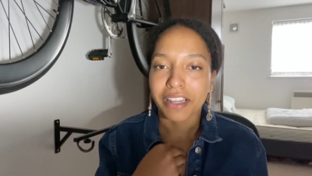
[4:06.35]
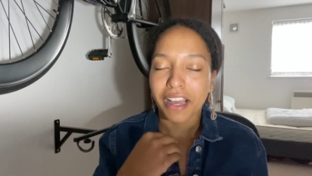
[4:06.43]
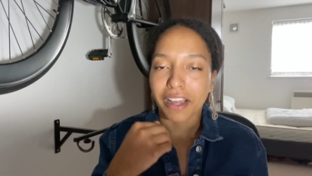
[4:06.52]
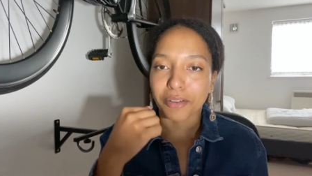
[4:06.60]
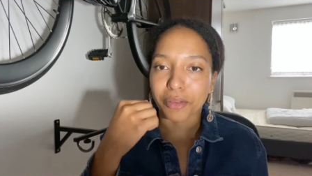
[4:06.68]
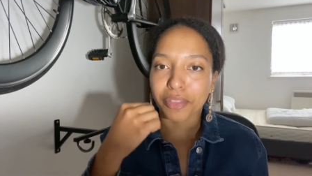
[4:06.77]

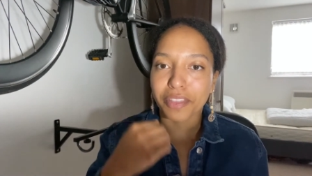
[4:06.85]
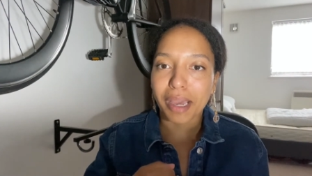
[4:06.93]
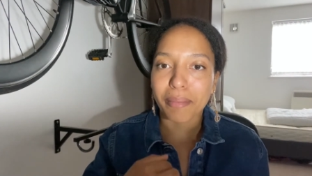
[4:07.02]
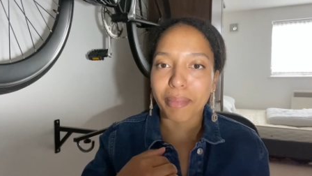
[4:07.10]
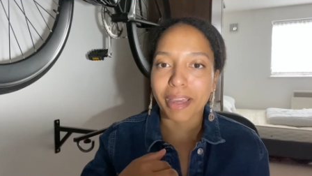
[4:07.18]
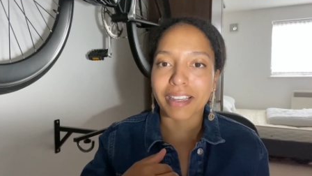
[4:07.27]
and on
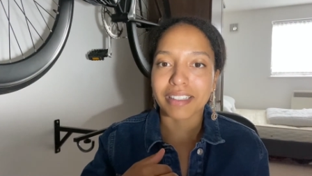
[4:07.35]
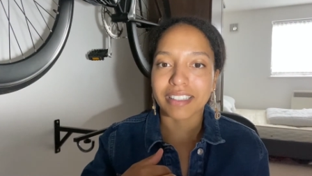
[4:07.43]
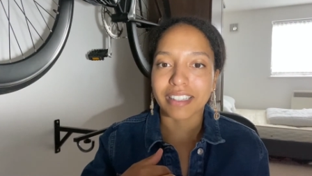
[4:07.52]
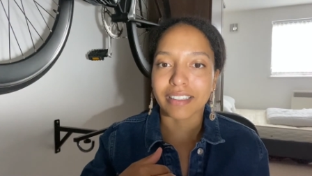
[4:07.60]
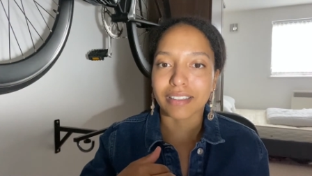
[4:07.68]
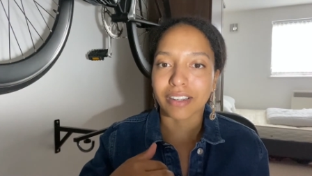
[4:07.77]
that
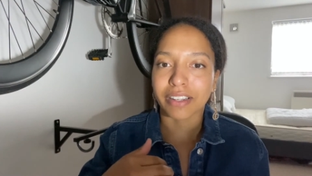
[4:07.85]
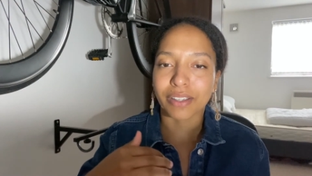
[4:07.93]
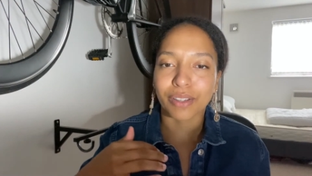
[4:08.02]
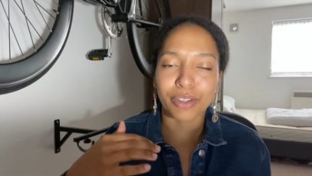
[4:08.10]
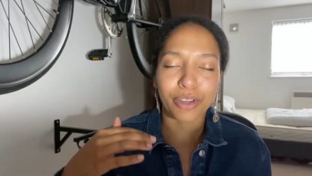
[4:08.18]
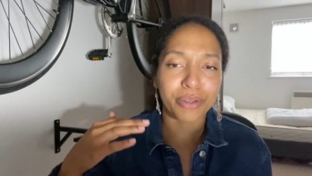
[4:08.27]
basis I
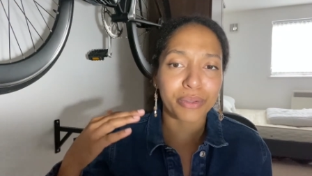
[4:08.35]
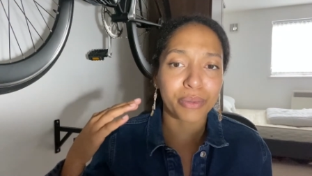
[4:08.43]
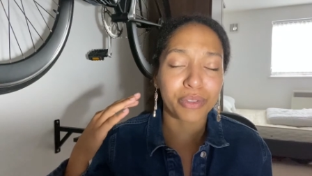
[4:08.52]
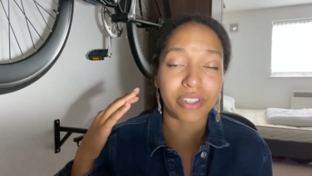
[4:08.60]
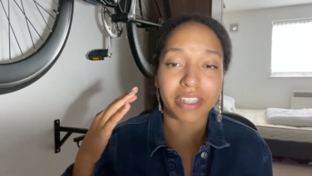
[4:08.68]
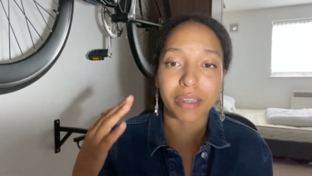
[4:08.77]
can go
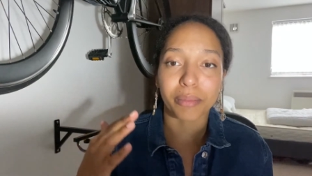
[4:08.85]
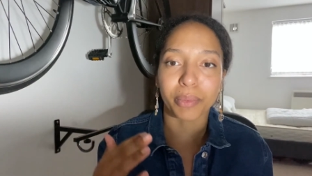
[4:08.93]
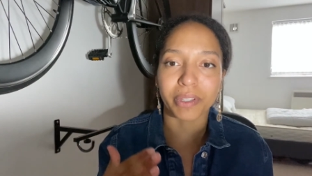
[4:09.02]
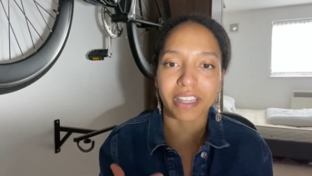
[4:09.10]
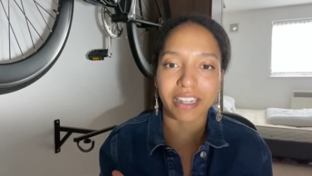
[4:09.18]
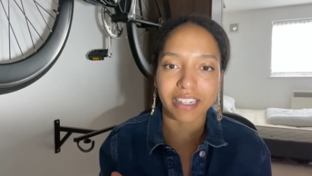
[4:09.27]
to him
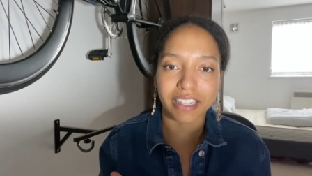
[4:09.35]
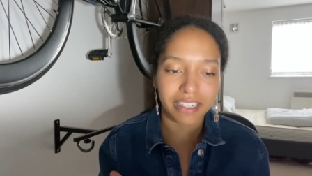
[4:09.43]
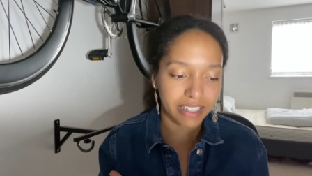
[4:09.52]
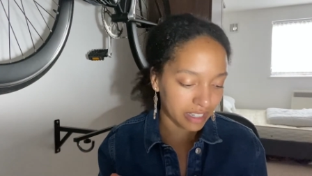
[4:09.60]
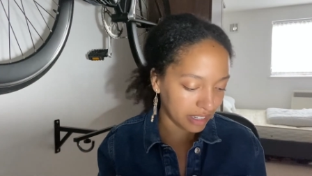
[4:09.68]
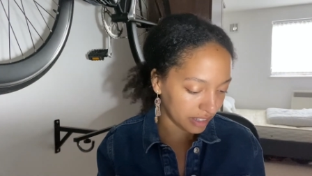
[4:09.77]
with any
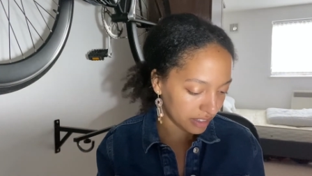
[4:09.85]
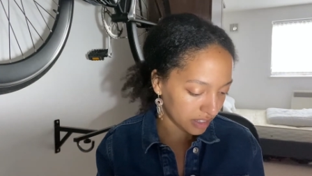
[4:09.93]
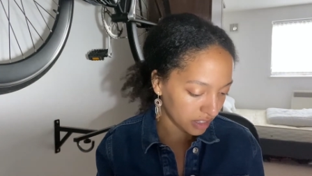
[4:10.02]
need.